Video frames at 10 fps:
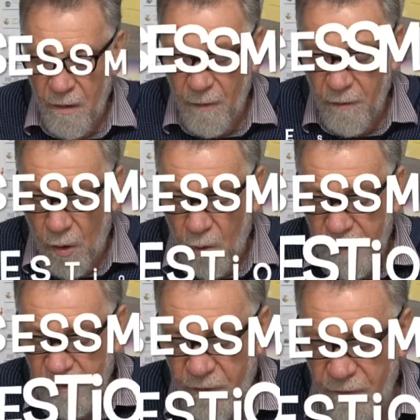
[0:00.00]
So we've got
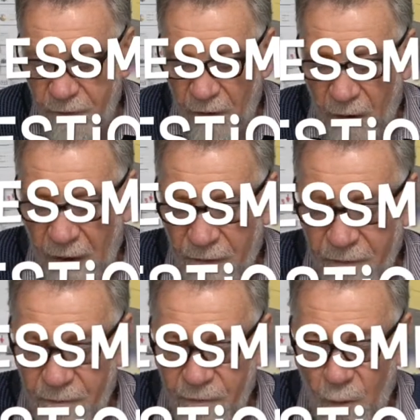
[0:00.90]
question
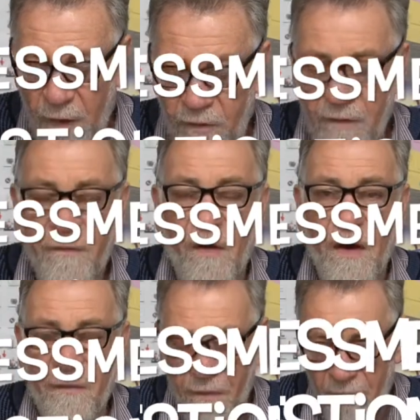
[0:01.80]
5. Question
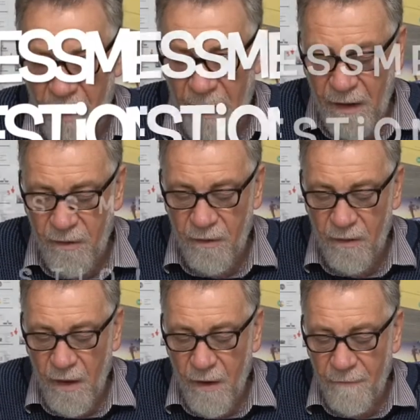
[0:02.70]
5
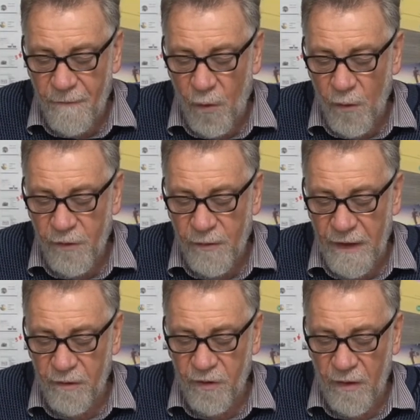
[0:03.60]
asks 4
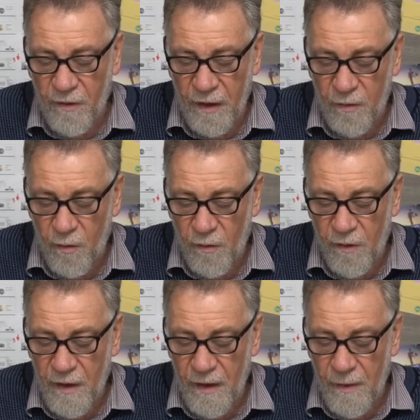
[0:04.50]
strategies that you
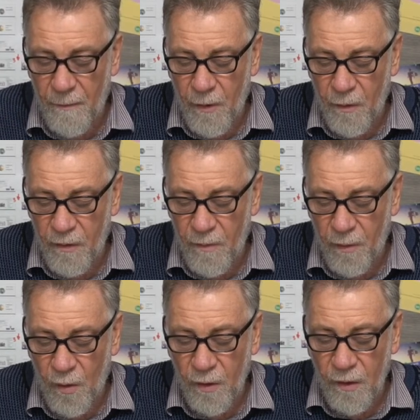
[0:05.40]
see most
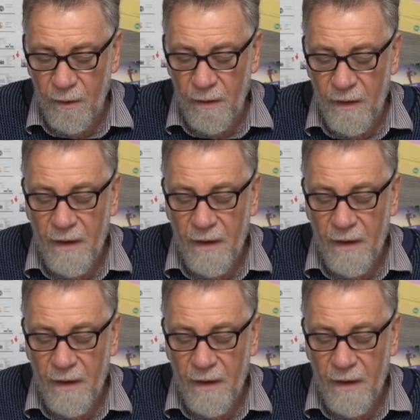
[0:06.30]
important,